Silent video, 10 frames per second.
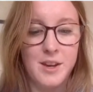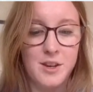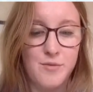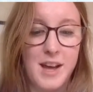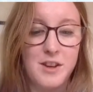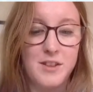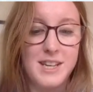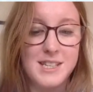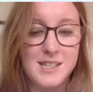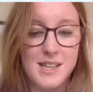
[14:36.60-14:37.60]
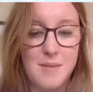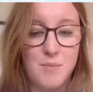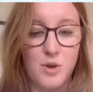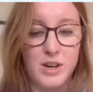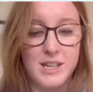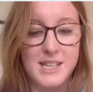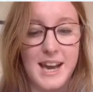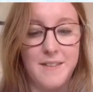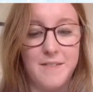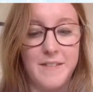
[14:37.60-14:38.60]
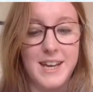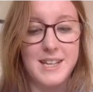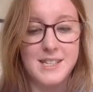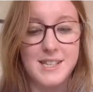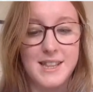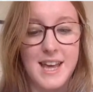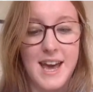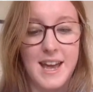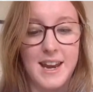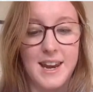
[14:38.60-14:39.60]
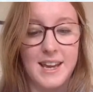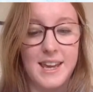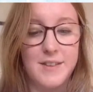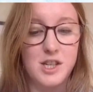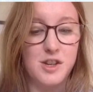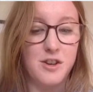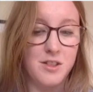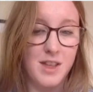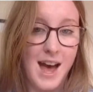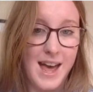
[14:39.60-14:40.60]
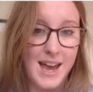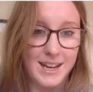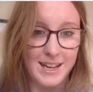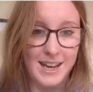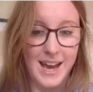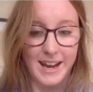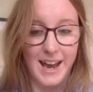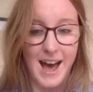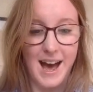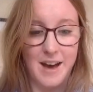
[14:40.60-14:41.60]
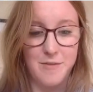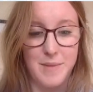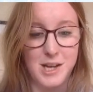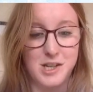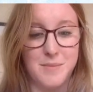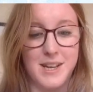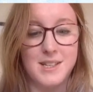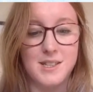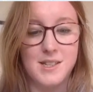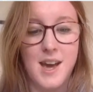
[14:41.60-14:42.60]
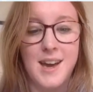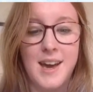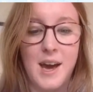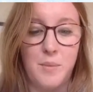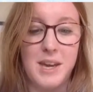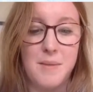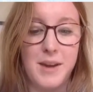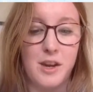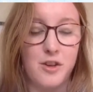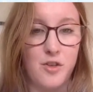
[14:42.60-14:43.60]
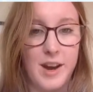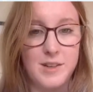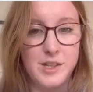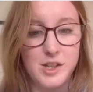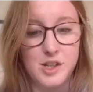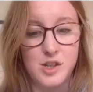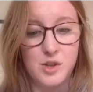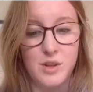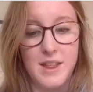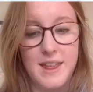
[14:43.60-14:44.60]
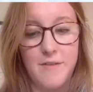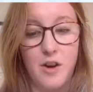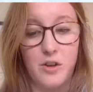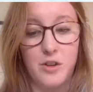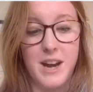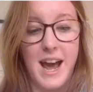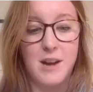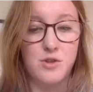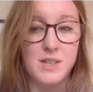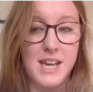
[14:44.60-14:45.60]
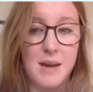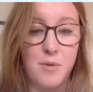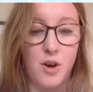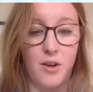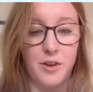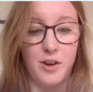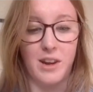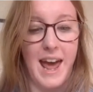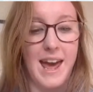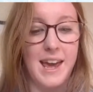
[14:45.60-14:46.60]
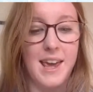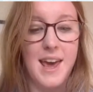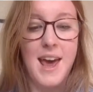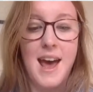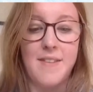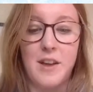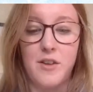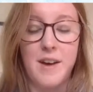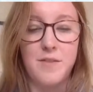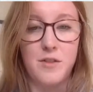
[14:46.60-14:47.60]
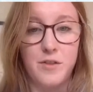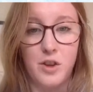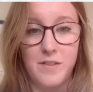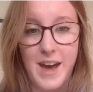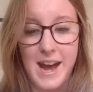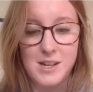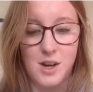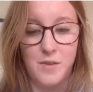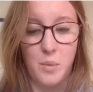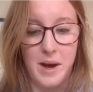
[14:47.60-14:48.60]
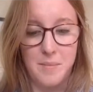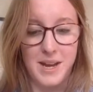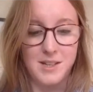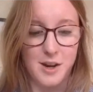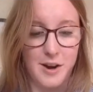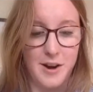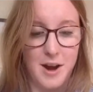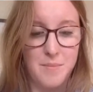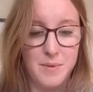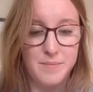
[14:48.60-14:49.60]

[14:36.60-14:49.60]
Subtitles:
Rather than a slim or a tight fit, then give us your thigh, knee, and calf measurements, and we can make your trousers so that they follow the natural taper of your leg, and then you'll have the full effect of a well-made turn-up.